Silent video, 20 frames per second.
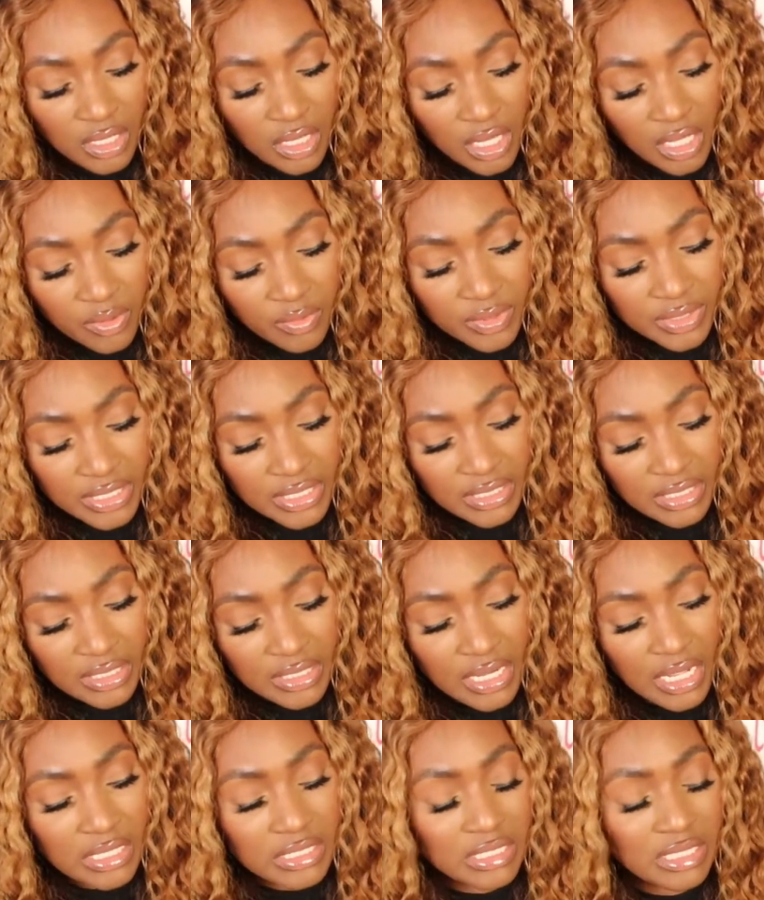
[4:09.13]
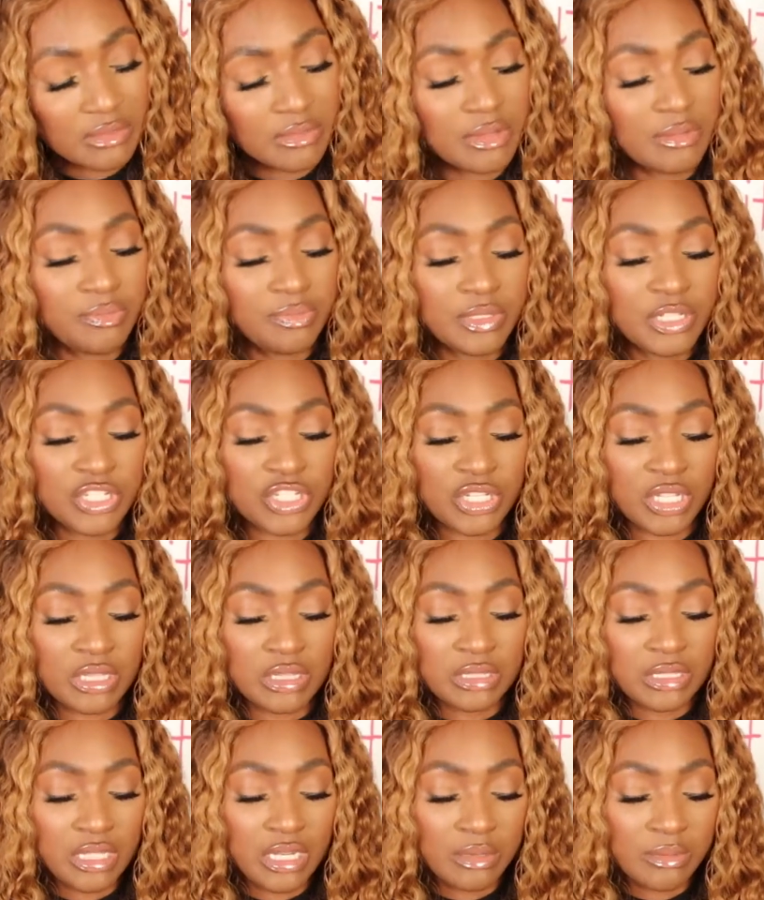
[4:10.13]
I don't want to say the knots can be bleached a
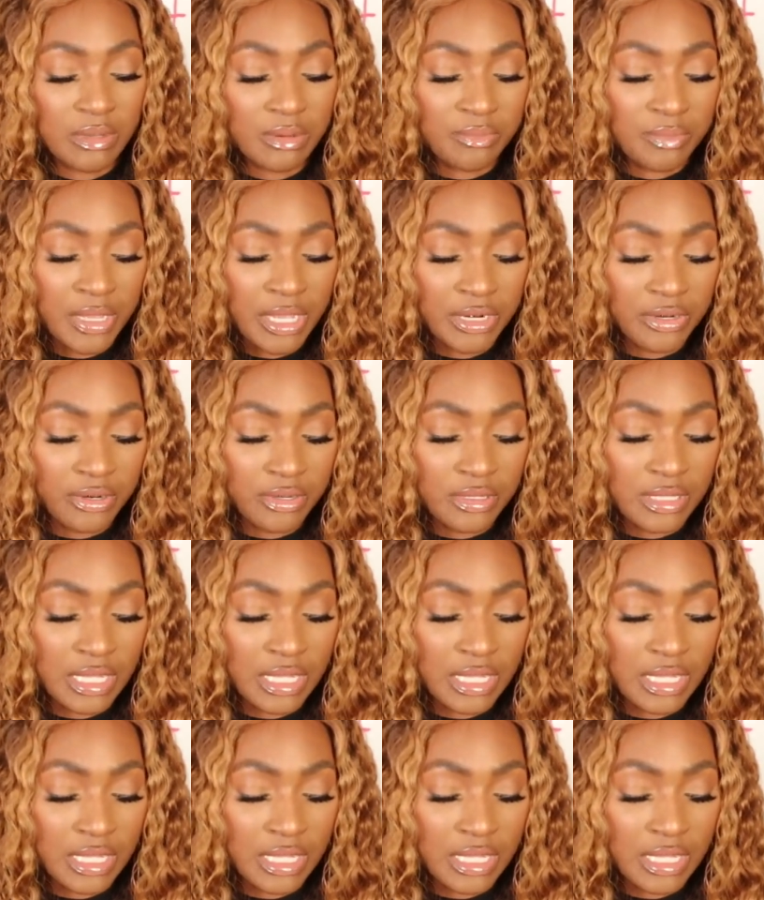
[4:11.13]
little bit better.